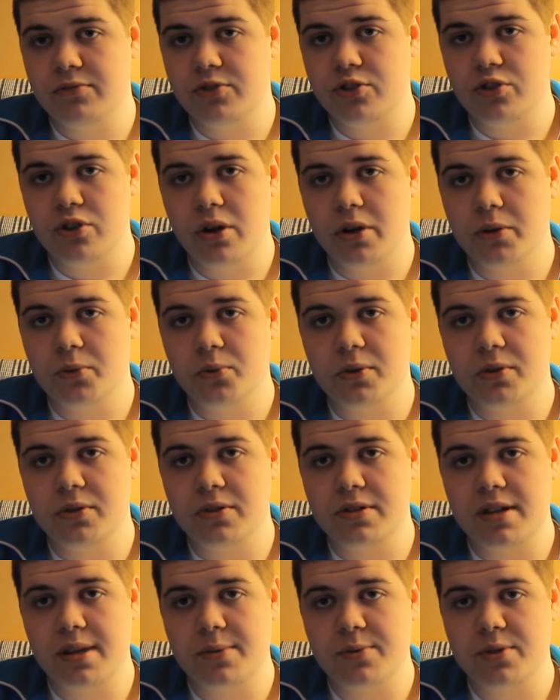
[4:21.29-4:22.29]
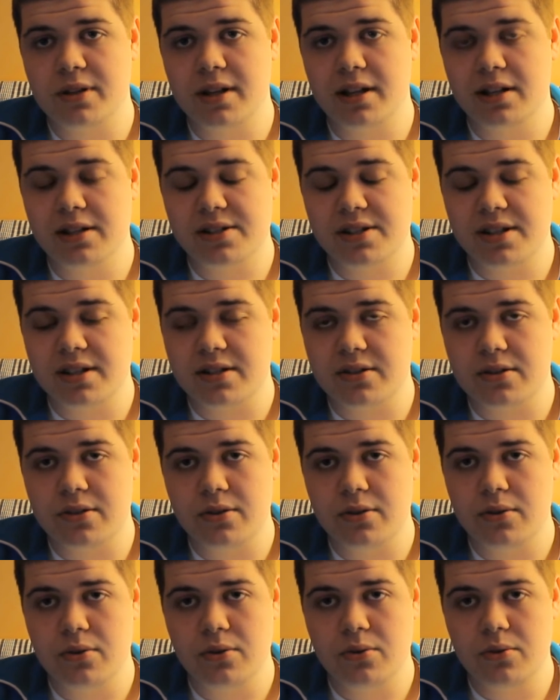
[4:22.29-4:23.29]
shot with your Samsung Galaxy
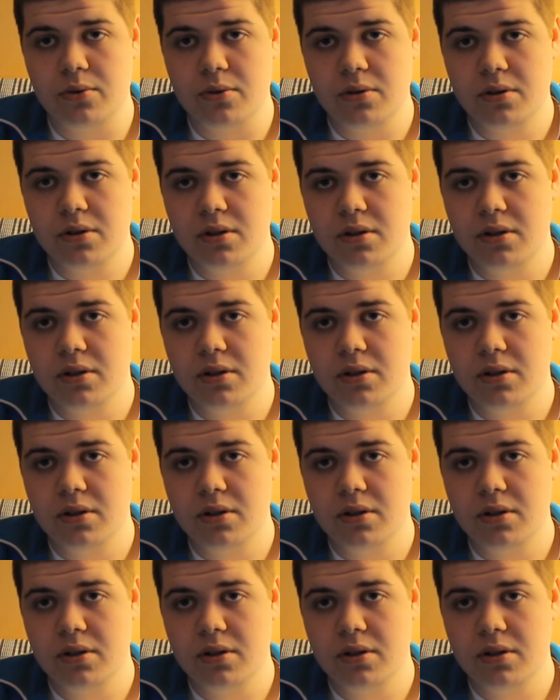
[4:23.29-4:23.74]
S2